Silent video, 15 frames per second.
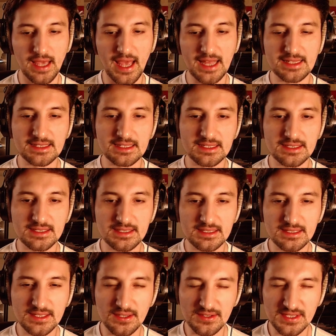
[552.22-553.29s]
And
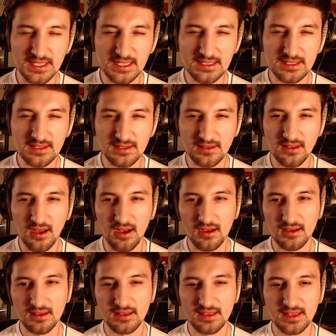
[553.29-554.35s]
so since
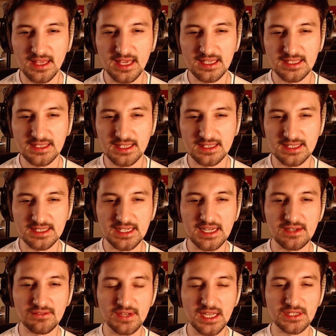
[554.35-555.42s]
Locke thinks that the
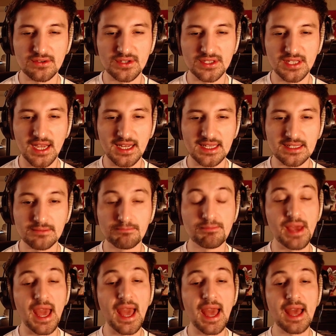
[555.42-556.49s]
state of nature is not as
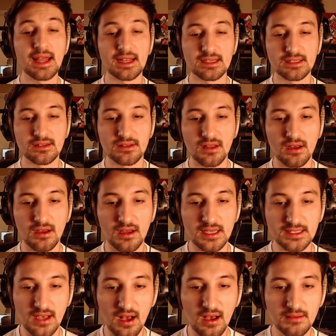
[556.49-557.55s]
bad
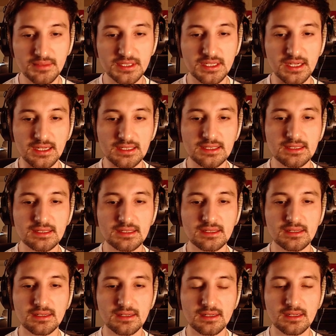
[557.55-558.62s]
as Hobbes does,
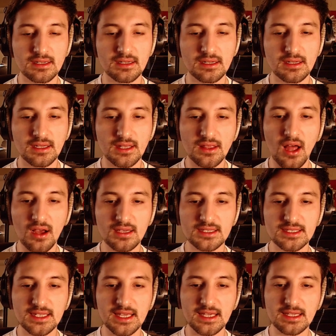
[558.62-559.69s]
Locke
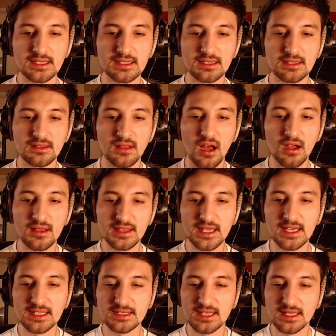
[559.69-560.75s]

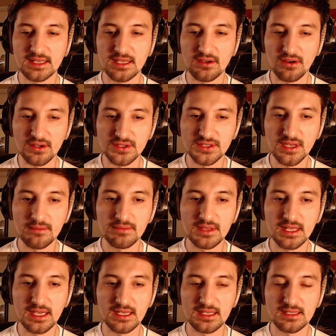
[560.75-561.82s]
thinks that there are some
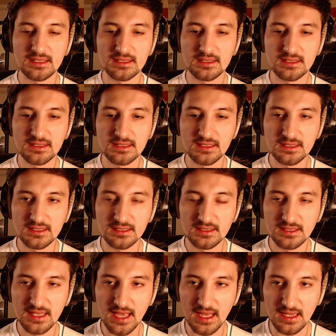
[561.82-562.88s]
things
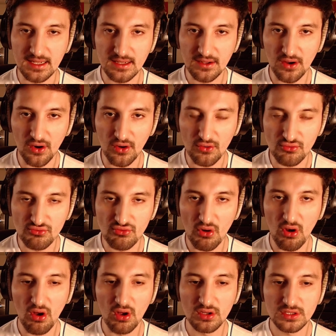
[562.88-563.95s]
that are
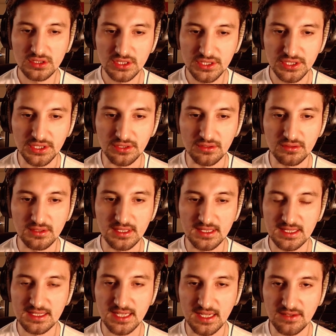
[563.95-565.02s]
wrong to do in
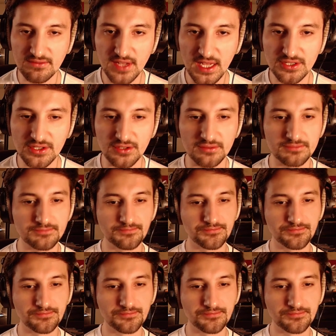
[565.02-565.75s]
the state of nature.